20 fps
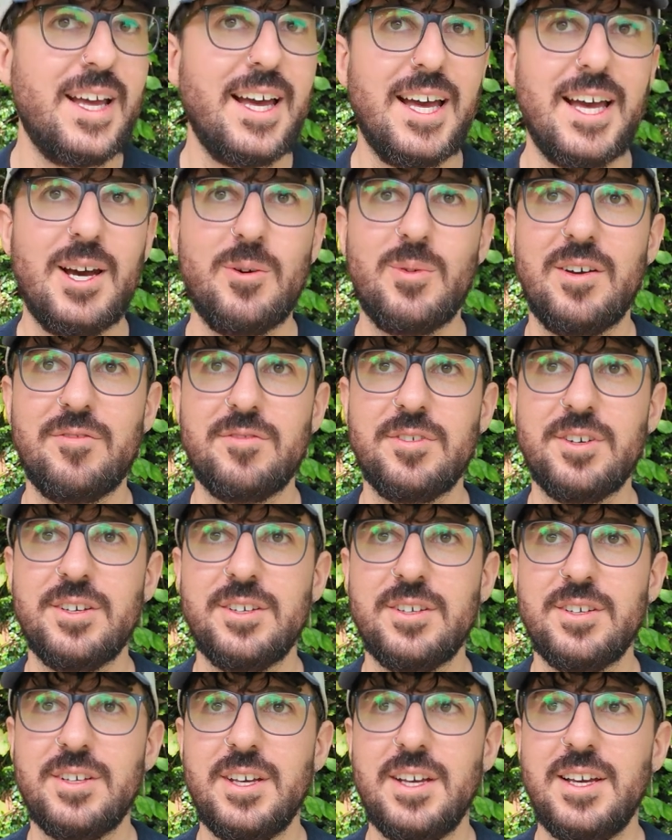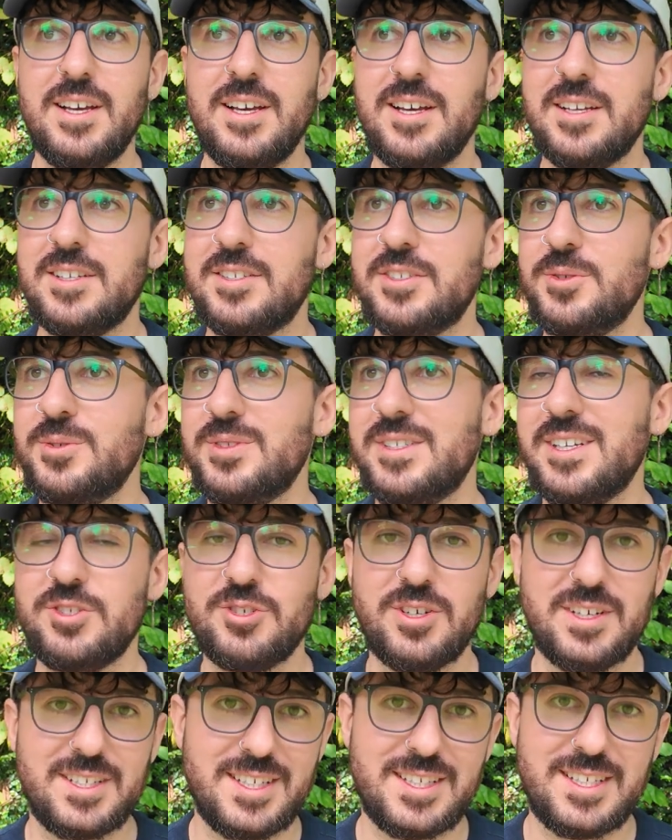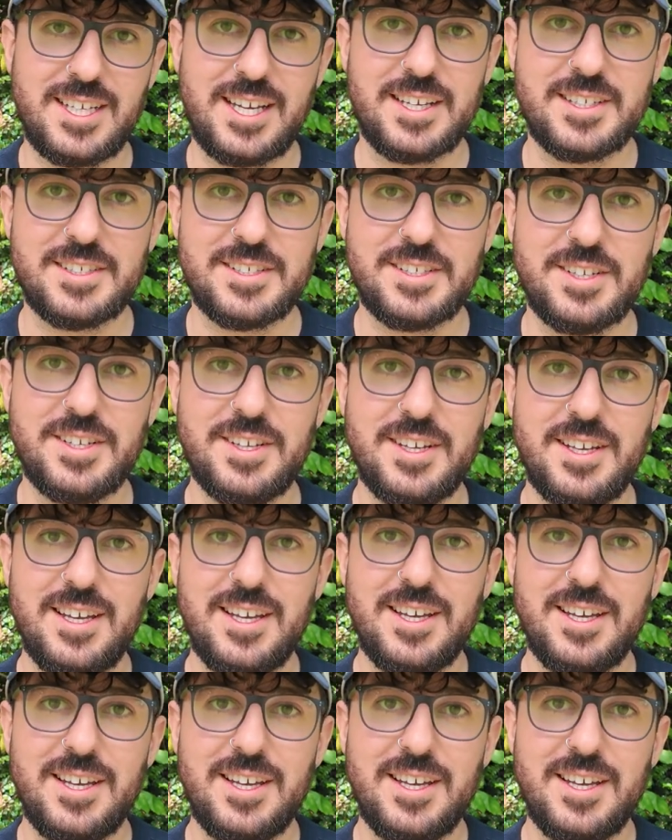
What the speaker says: However, as soon as I try to test